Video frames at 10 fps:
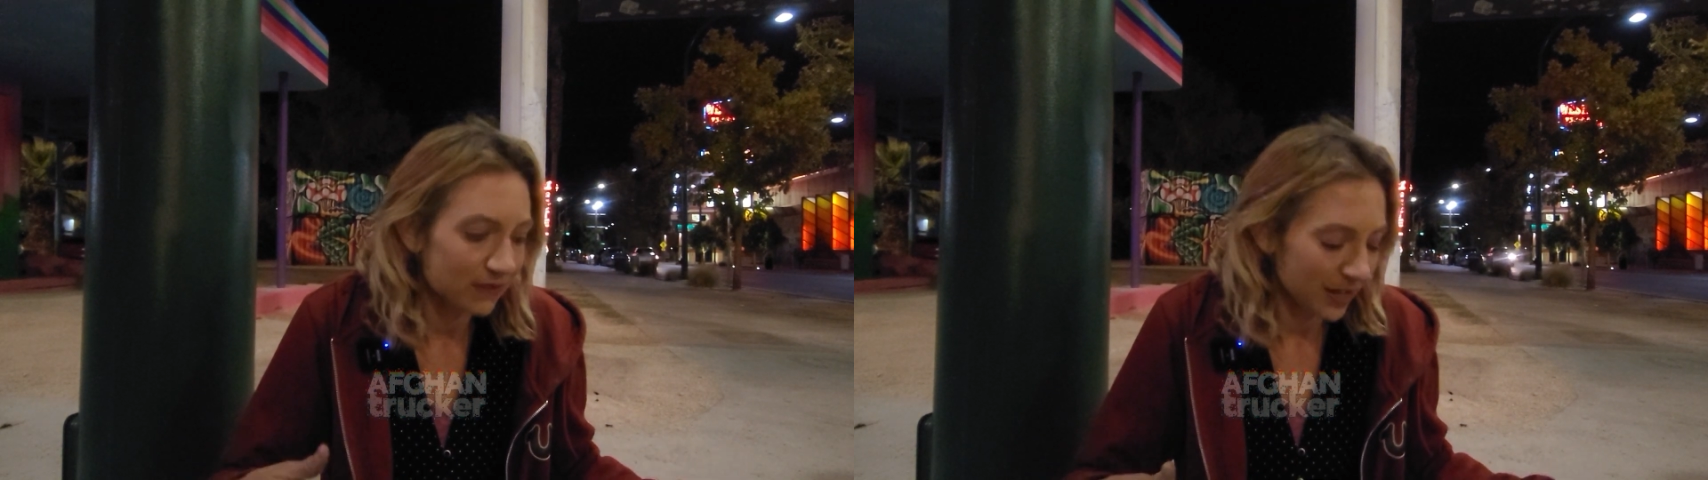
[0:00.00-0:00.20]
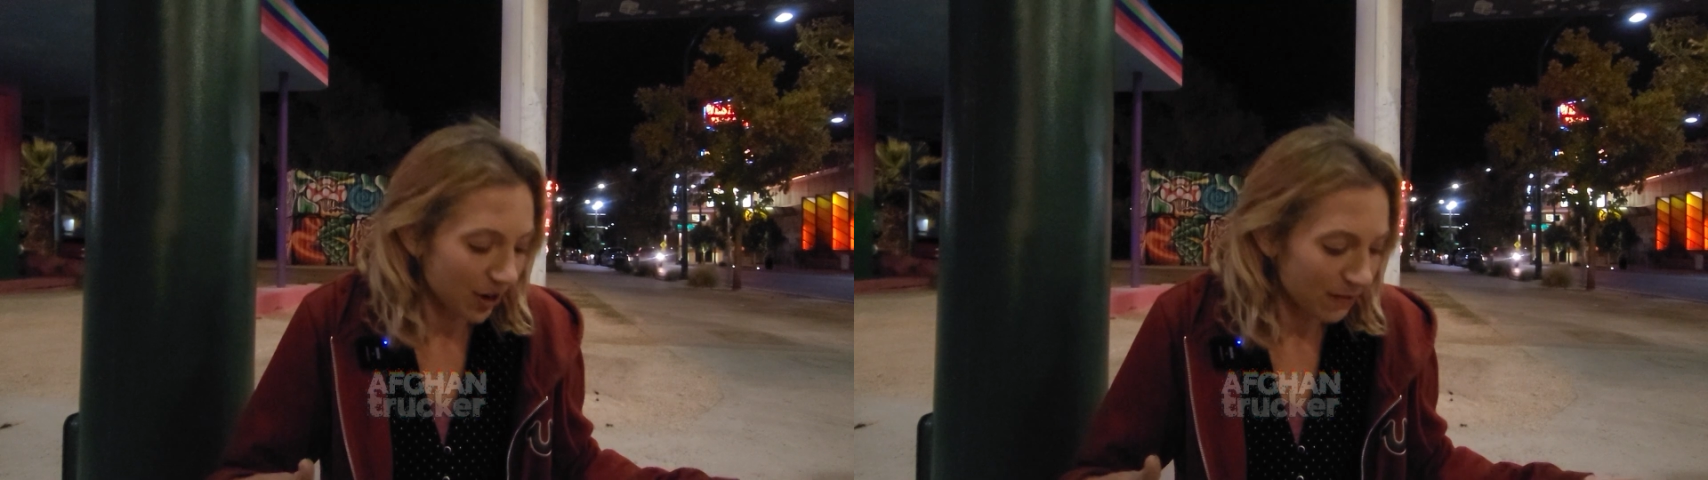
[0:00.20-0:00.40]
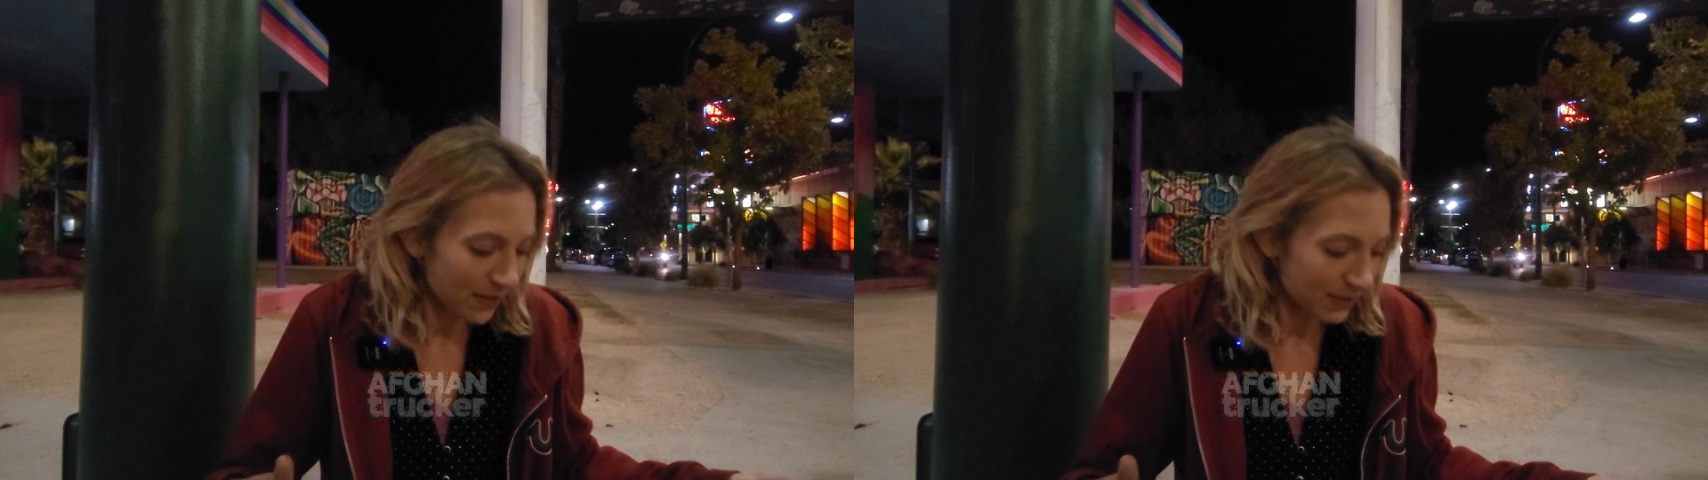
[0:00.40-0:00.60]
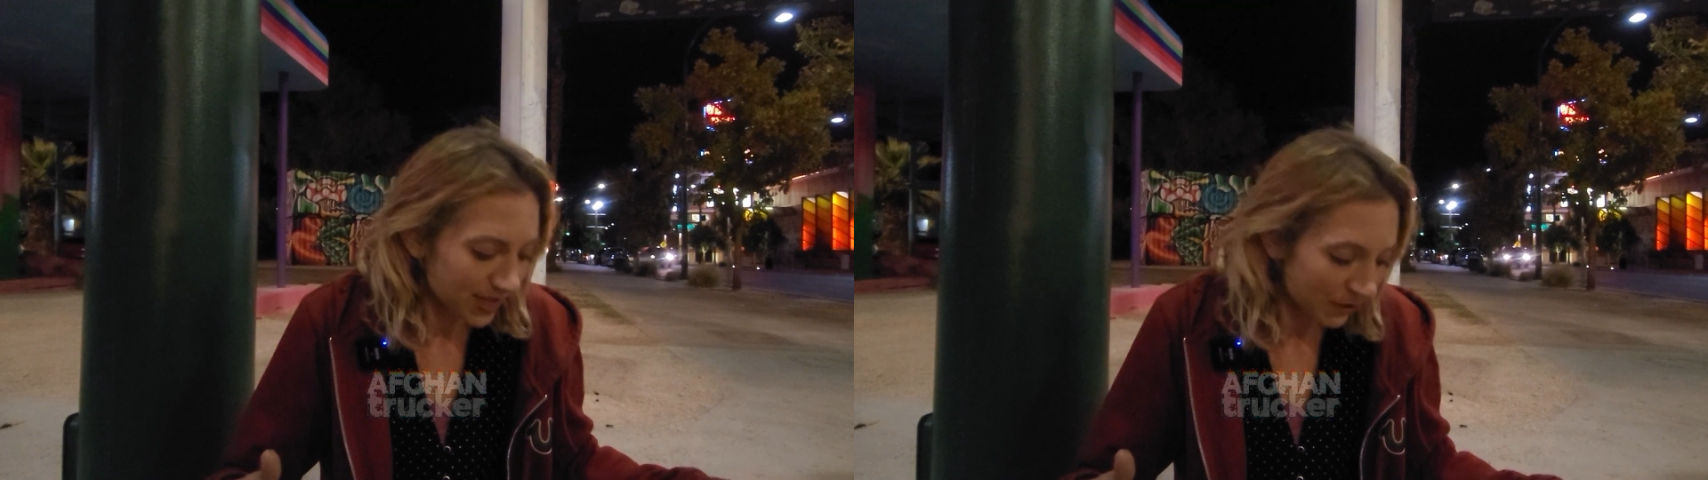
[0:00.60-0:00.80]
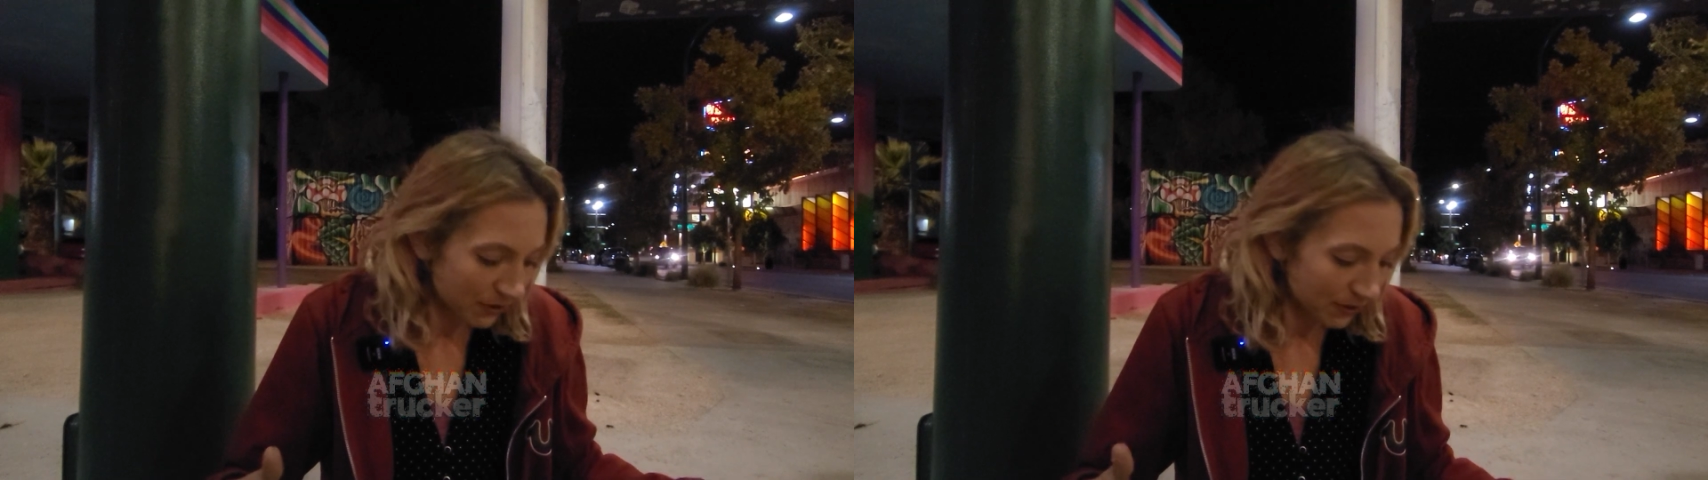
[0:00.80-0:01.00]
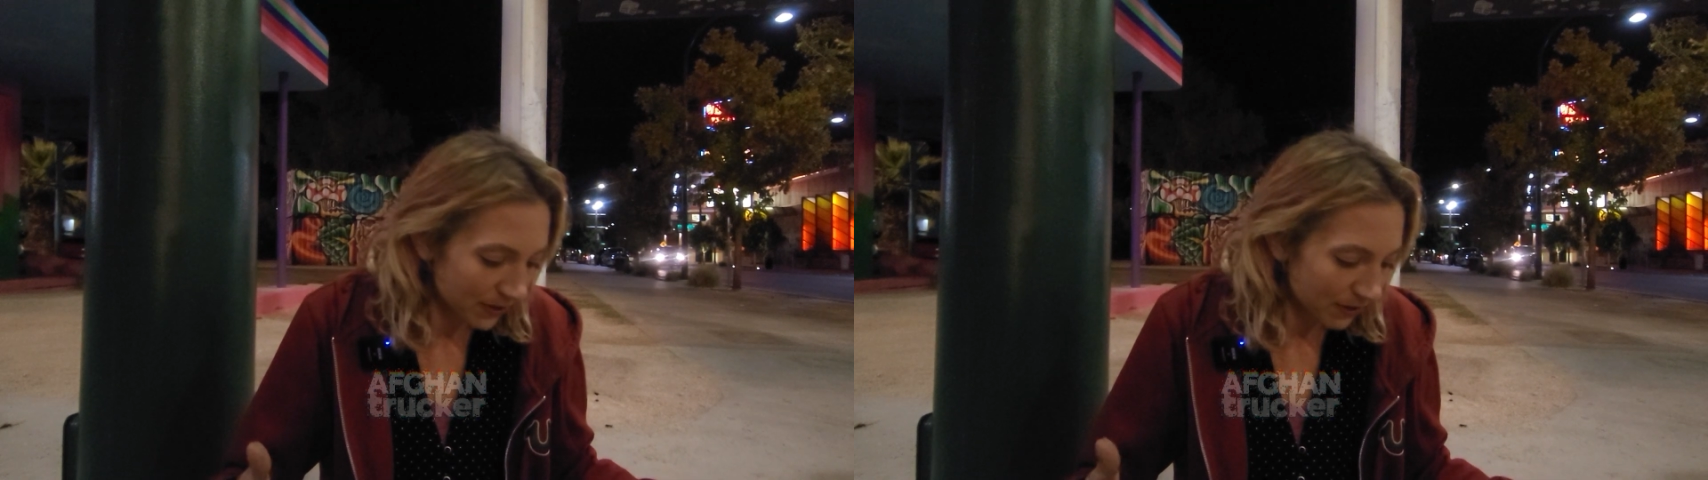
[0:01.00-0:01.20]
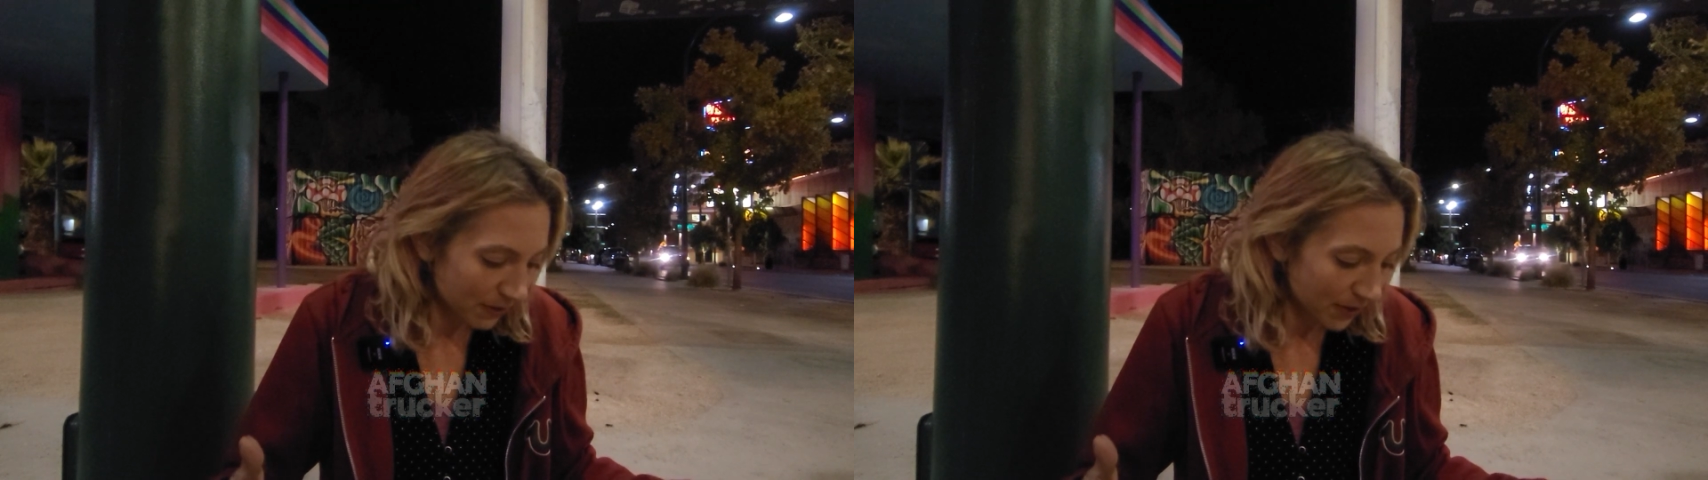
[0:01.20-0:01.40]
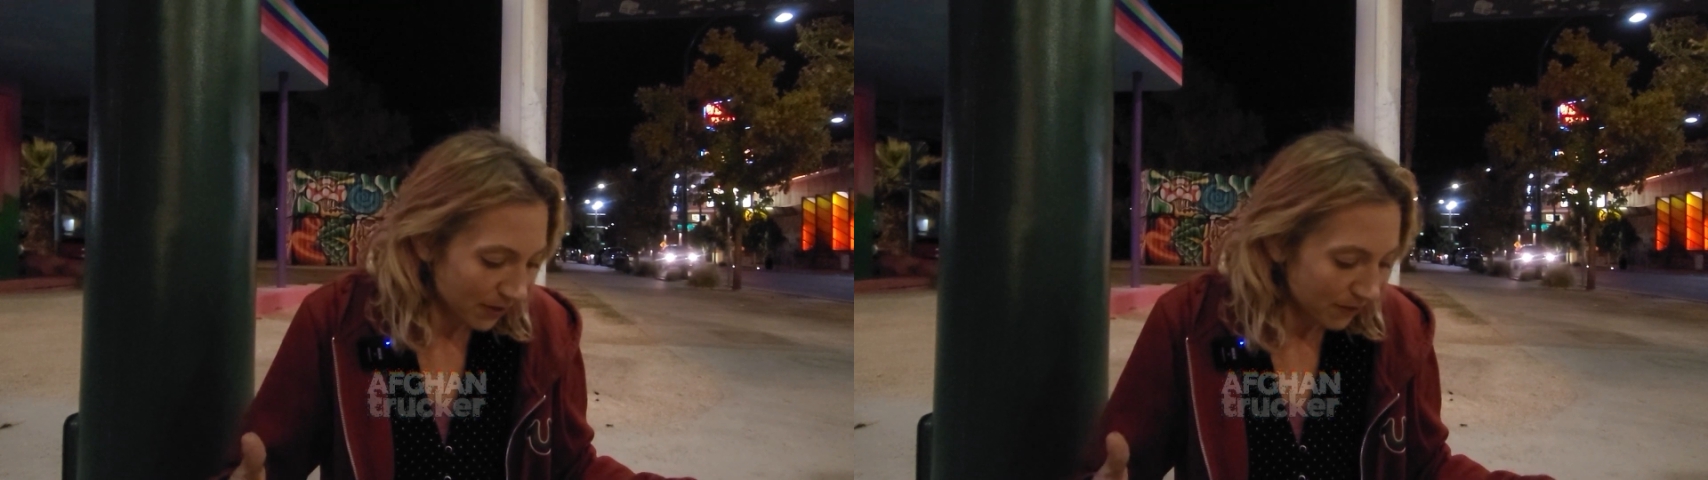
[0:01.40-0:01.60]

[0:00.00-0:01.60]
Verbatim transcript: like everything was covered or whatever. But